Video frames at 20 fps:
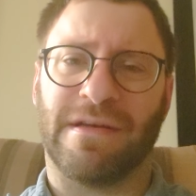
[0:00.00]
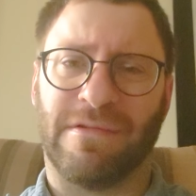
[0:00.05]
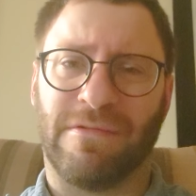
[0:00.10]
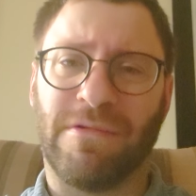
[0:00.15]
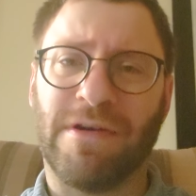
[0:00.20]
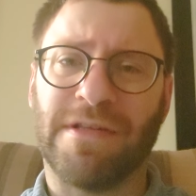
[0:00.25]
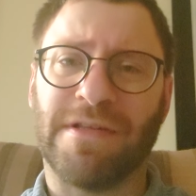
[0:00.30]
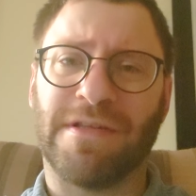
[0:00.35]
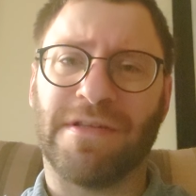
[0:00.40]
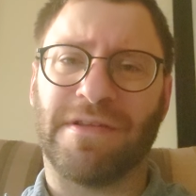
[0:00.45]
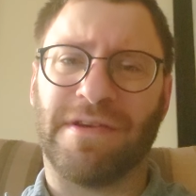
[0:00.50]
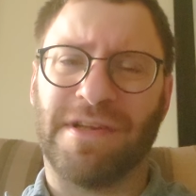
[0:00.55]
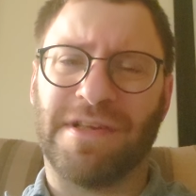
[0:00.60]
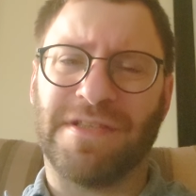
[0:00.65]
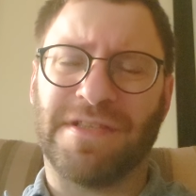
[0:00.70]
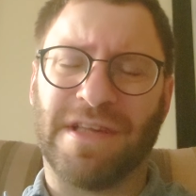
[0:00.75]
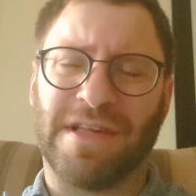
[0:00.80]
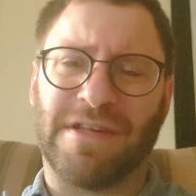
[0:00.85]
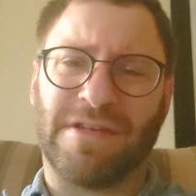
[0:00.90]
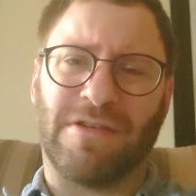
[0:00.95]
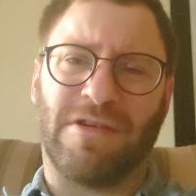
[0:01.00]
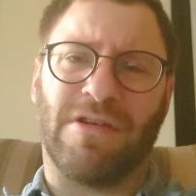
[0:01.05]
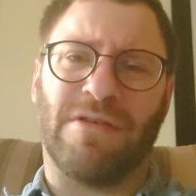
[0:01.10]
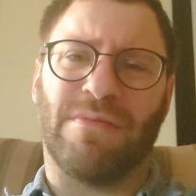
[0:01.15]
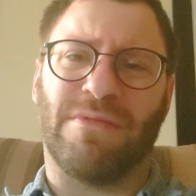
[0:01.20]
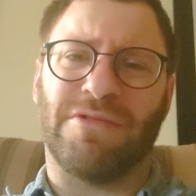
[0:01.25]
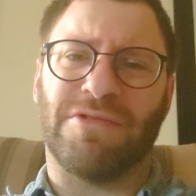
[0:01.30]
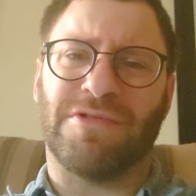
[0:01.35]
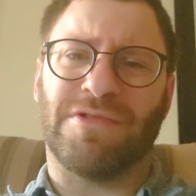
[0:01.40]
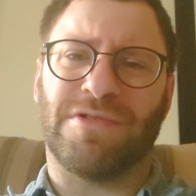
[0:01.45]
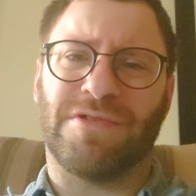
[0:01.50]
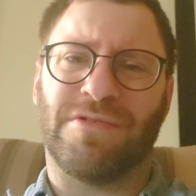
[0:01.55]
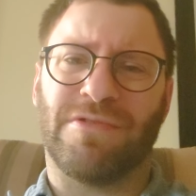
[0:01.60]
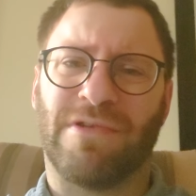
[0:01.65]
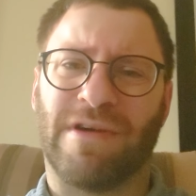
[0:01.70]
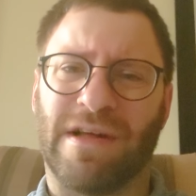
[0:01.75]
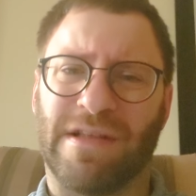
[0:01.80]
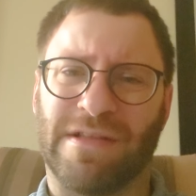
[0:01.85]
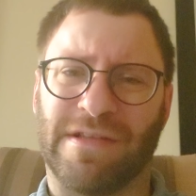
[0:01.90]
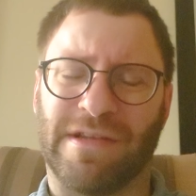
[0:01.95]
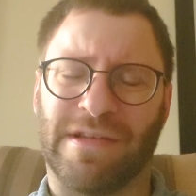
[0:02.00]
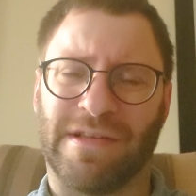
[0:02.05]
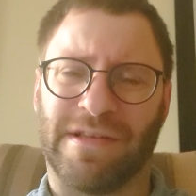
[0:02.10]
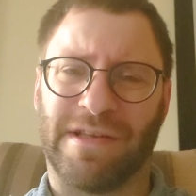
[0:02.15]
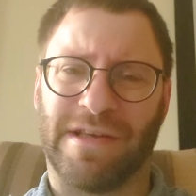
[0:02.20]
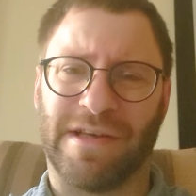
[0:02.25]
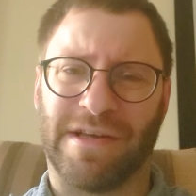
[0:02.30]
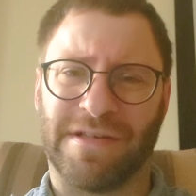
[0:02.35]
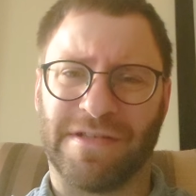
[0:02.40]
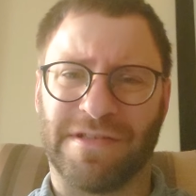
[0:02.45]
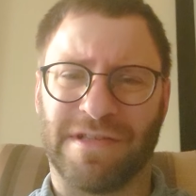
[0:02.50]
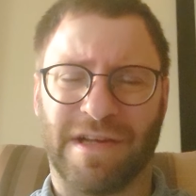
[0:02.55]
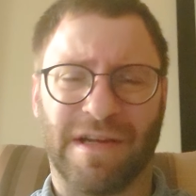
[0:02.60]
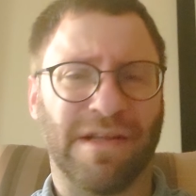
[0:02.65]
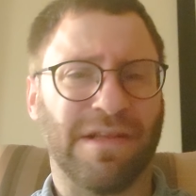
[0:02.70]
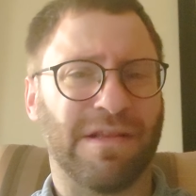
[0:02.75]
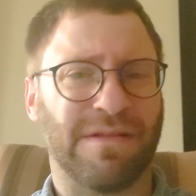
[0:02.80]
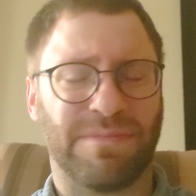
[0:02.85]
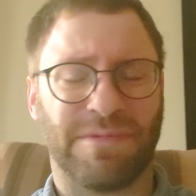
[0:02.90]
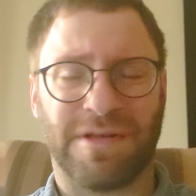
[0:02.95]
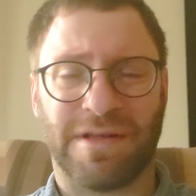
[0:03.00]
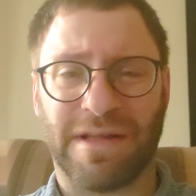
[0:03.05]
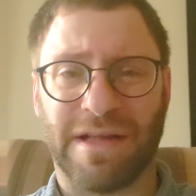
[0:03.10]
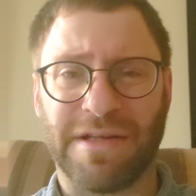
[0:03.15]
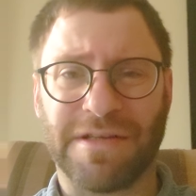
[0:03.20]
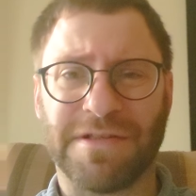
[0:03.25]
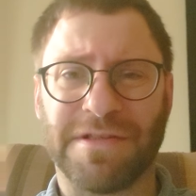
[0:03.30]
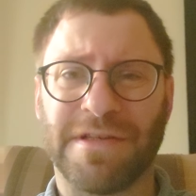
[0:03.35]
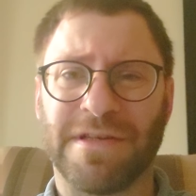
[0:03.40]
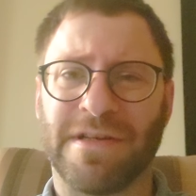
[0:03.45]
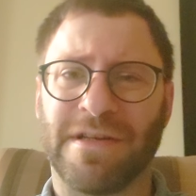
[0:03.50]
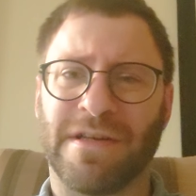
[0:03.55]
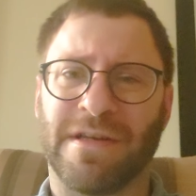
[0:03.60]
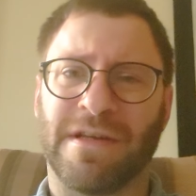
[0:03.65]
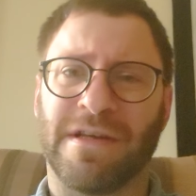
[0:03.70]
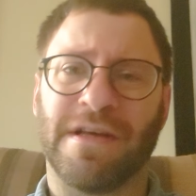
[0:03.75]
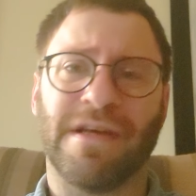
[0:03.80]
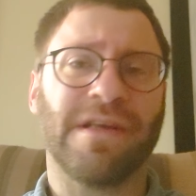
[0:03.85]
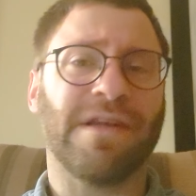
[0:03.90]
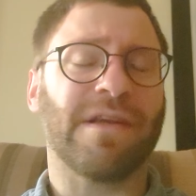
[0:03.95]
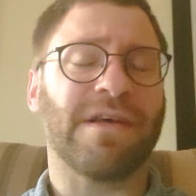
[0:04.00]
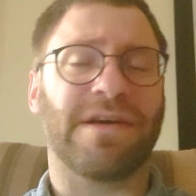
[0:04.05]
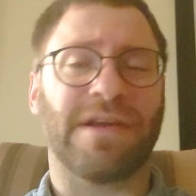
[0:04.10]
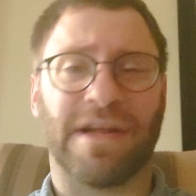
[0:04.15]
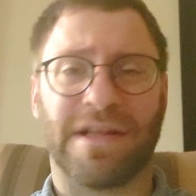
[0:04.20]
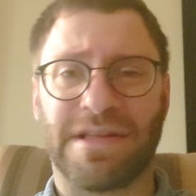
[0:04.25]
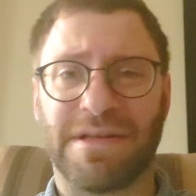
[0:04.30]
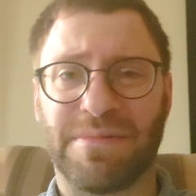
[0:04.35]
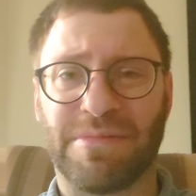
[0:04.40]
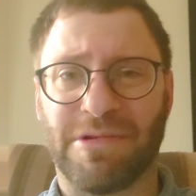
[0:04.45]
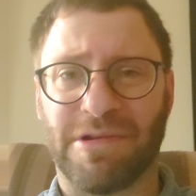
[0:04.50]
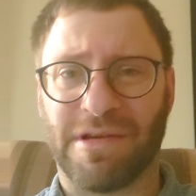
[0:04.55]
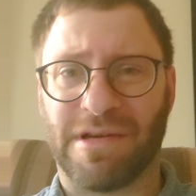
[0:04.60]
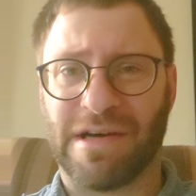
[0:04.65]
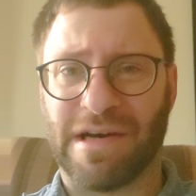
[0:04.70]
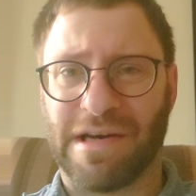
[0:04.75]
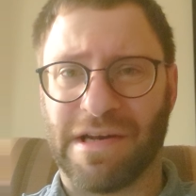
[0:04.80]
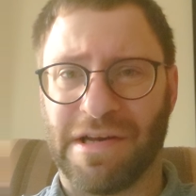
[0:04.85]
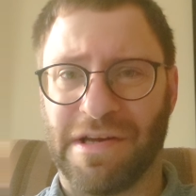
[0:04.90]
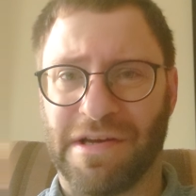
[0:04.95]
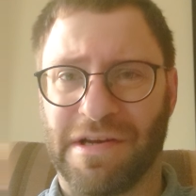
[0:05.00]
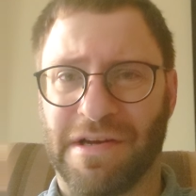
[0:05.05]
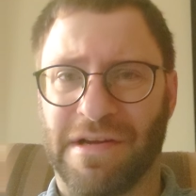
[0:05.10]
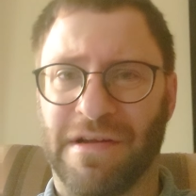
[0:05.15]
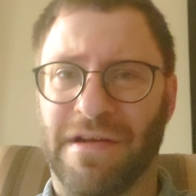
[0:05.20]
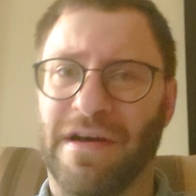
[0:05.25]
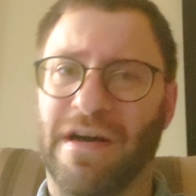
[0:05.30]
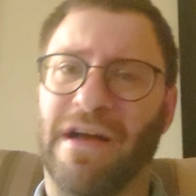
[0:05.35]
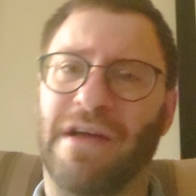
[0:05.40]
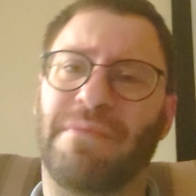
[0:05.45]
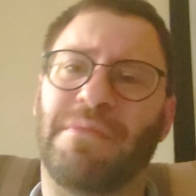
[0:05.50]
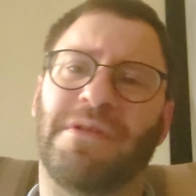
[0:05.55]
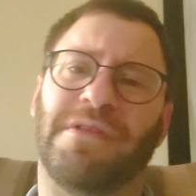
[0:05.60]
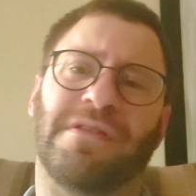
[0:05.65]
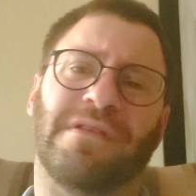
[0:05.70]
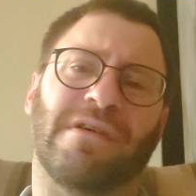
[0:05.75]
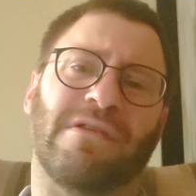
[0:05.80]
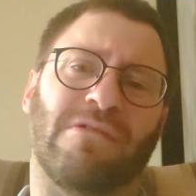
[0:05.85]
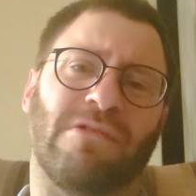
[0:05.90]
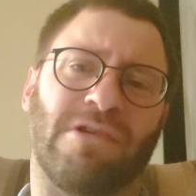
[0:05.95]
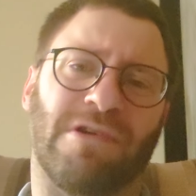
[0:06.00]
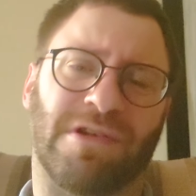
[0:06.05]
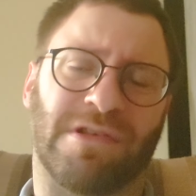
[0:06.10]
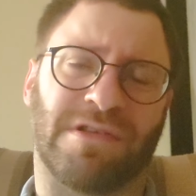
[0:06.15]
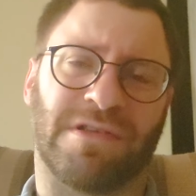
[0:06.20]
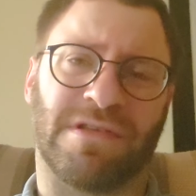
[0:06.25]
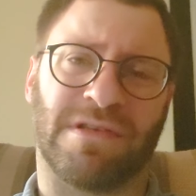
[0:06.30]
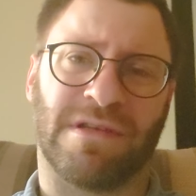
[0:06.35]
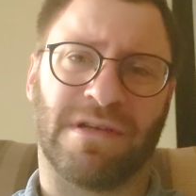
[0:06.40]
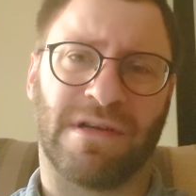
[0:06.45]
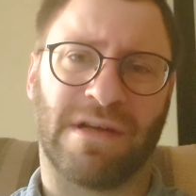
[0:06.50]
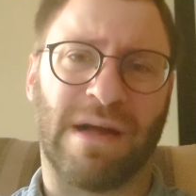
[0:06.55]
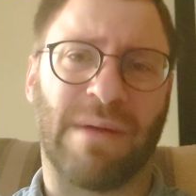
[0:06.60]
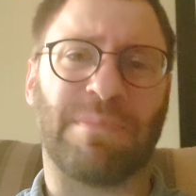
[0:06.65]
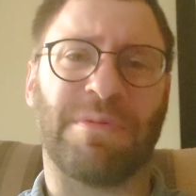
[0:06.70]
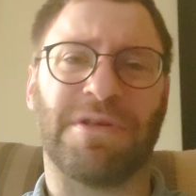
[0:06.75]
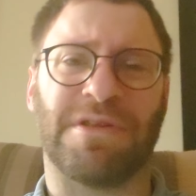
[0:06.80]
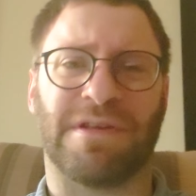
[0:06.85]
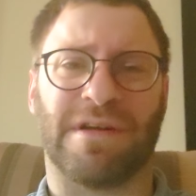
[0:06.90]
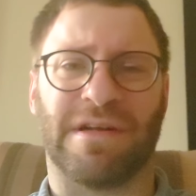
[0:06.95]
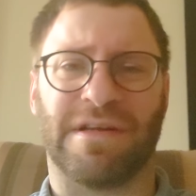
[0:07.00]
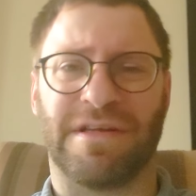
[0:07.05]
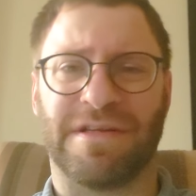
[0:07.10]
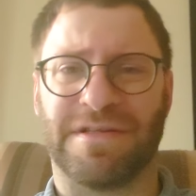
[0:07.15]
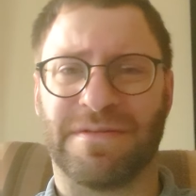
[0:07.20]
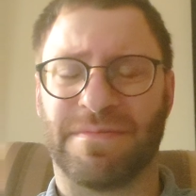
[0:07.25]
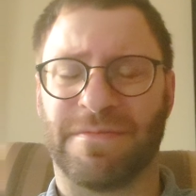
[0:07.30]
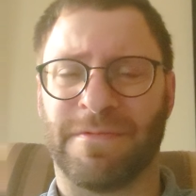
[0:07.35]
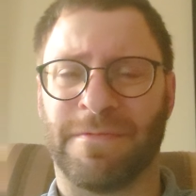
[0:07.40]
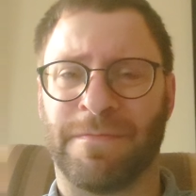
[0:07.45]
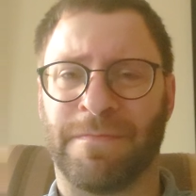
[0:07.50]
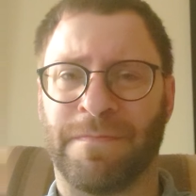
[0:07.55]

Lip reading: within recent almost 200 years, a little bit less, incredible career. I mean the word capitalism.